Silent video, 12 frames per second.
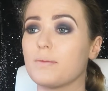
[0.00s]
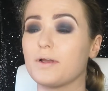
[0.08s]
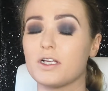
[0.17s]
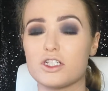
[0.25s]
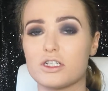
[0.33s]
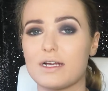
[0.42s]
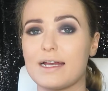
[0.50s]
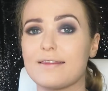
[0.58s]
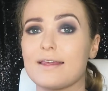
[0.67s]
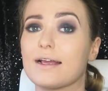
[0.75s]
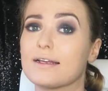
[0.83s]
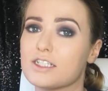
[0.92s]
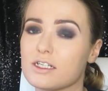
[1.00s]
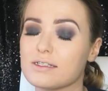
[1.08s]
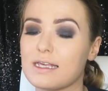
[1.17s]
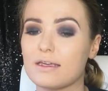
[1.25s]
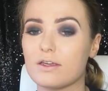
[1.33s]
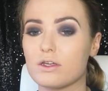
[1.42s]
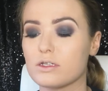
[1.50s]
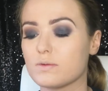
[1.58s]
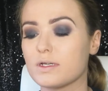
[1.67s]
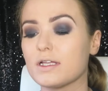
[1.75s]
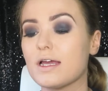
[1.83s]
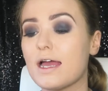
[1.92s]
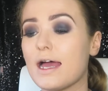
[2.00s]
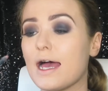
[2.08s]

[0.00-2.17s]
a blush or anything, just like usual.